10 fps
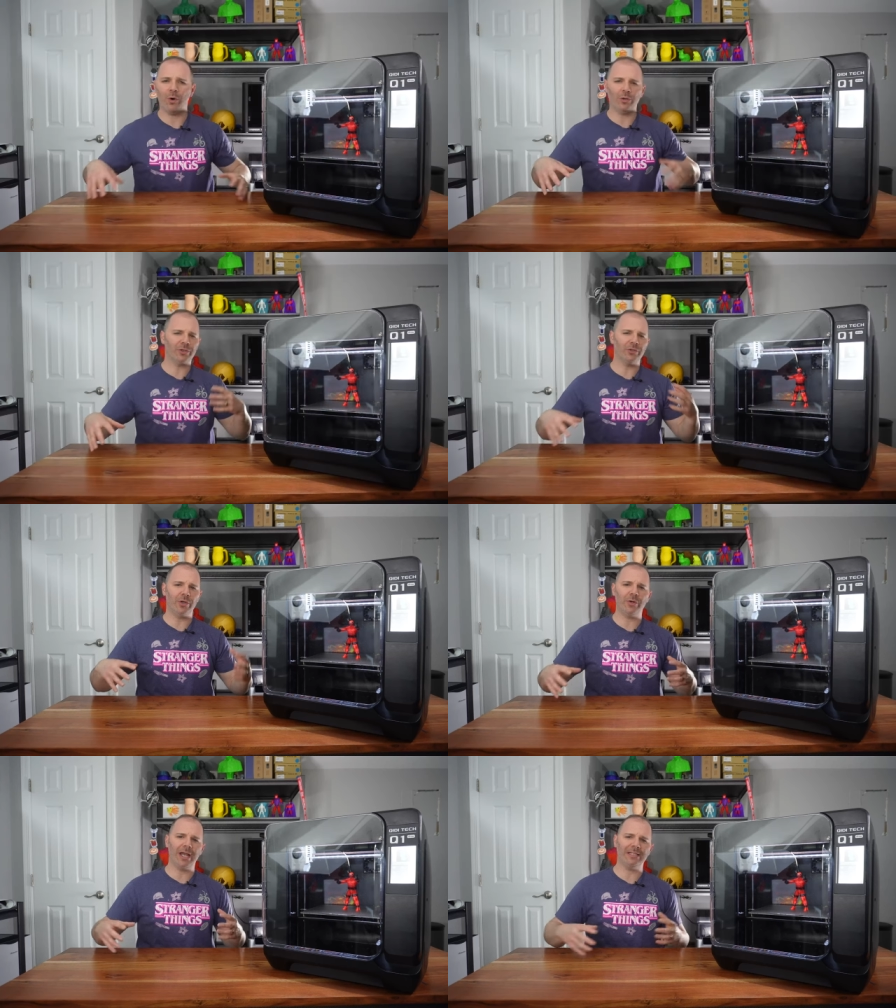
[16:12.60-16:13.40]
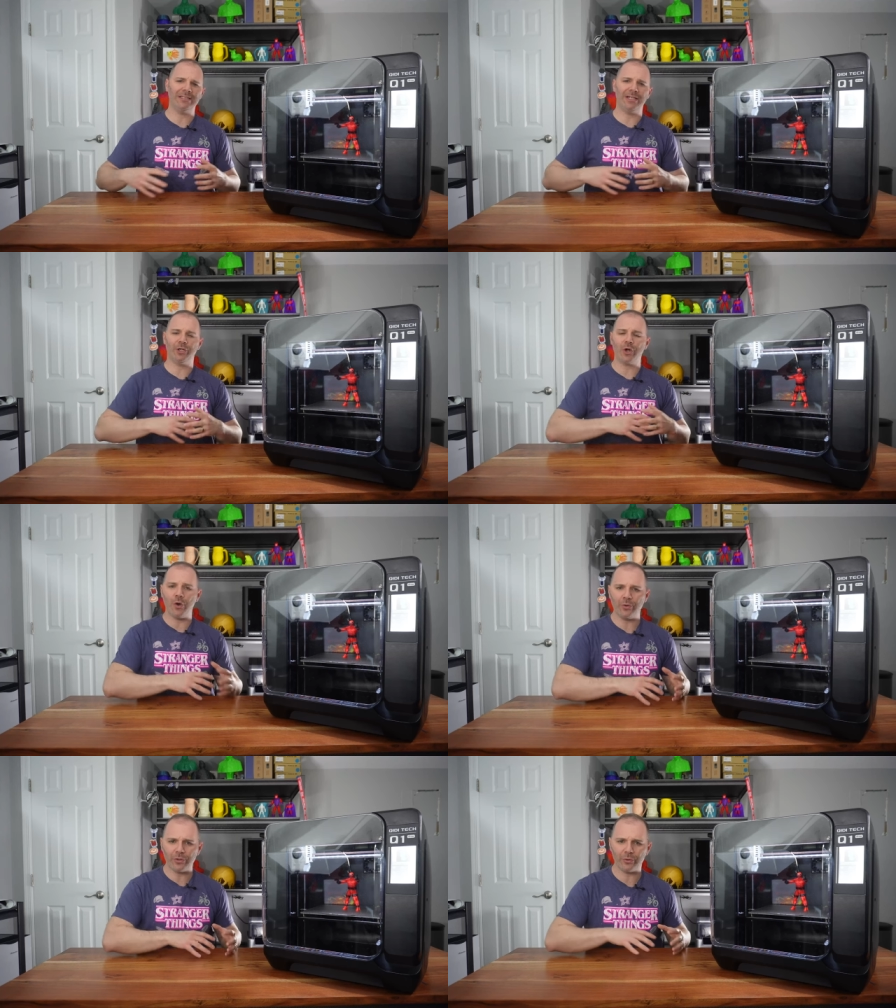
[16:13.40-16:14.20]
also known as an
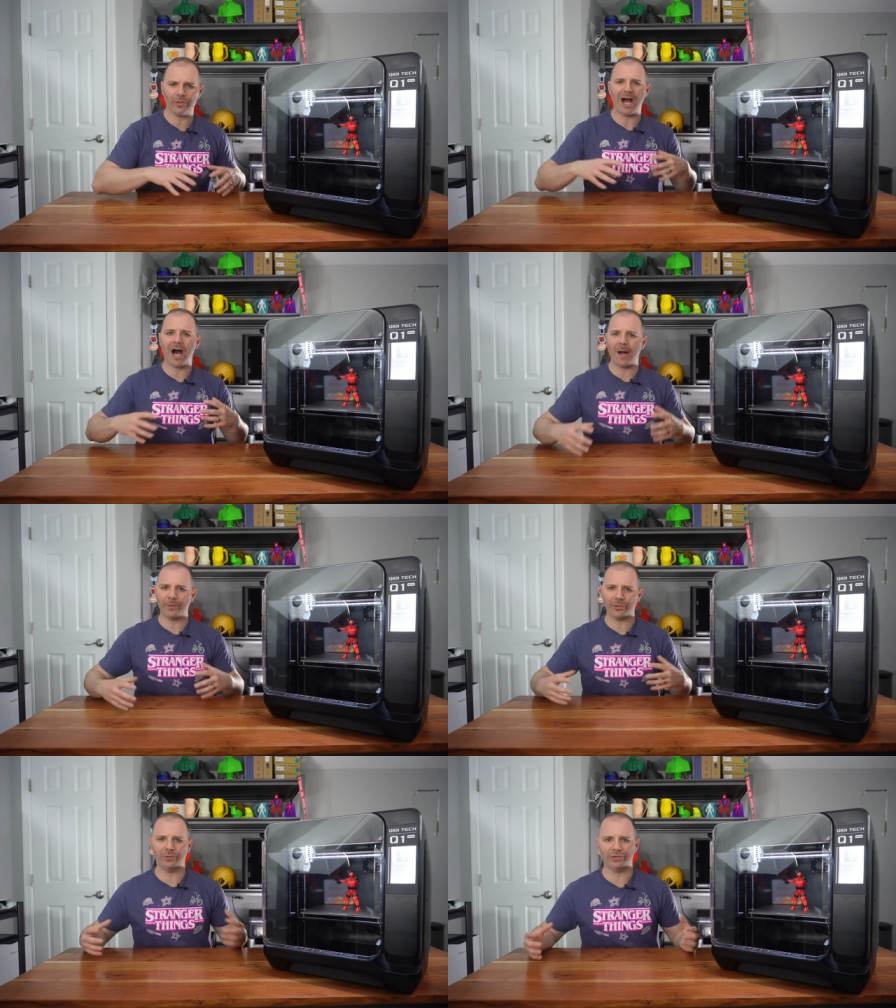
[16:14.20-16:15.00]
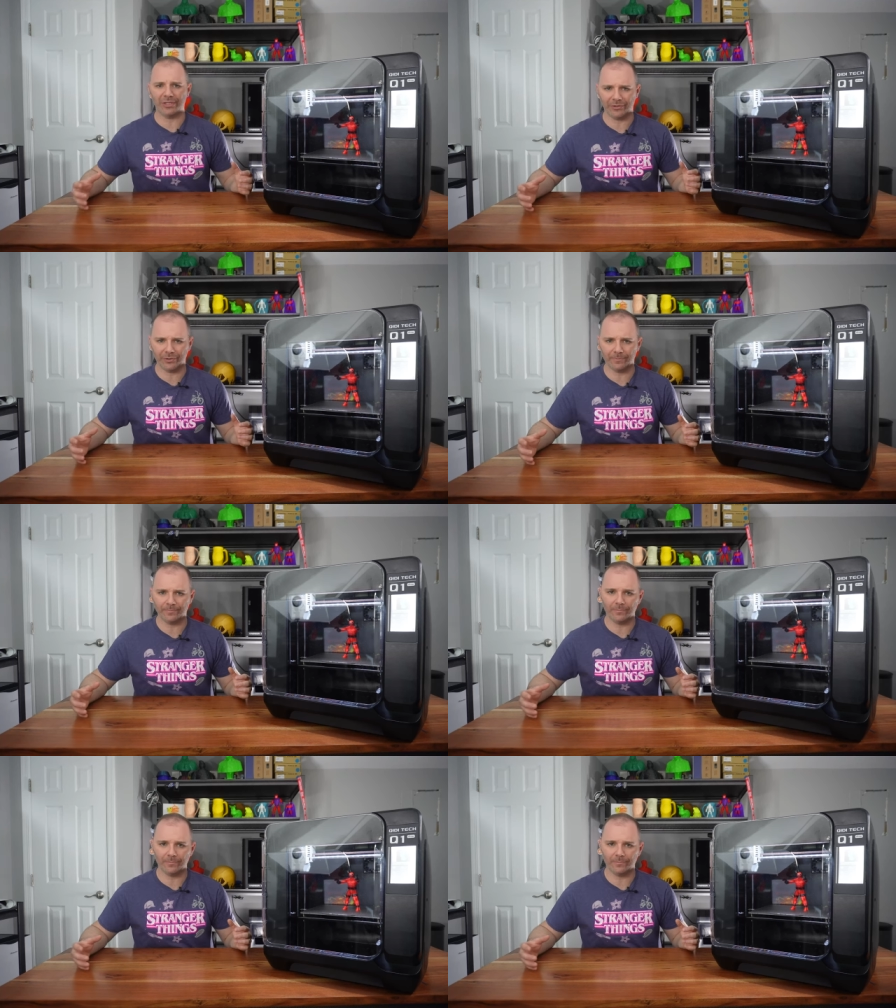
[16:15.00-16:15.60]
encoder or an optical sensor.